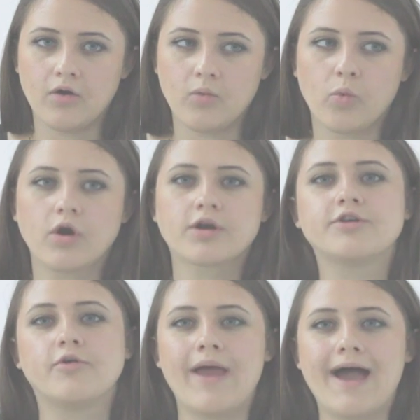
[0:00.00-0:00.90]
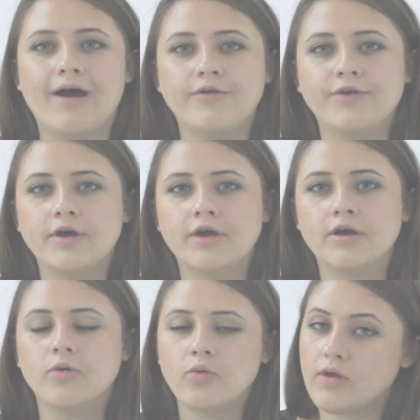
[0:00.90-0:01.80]
worked around
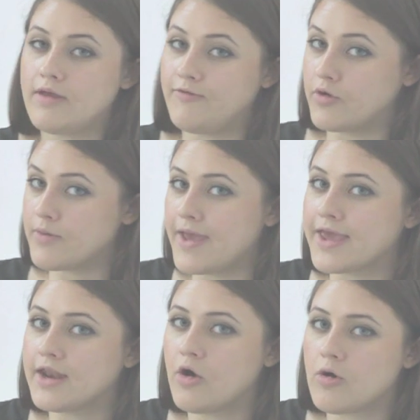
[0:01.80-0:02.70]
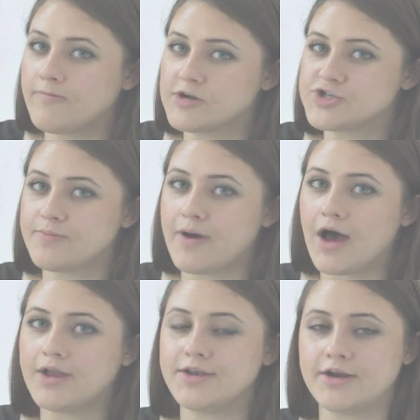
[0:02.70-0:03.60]
if you can make it at home for
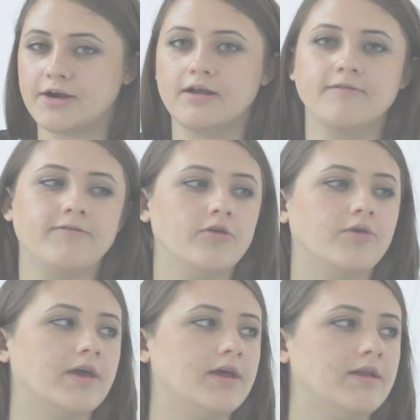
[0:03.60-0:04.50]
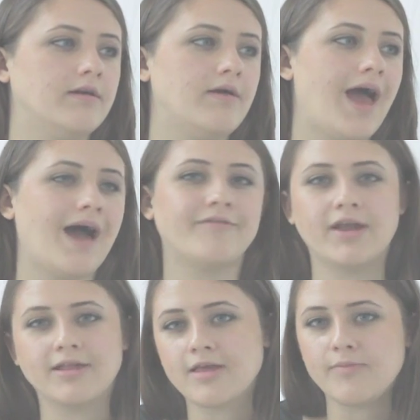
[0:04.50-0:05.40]
Shabbat dinner, if you can have a
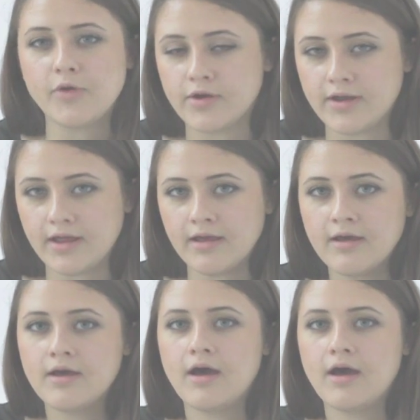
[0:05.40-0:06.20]
nice community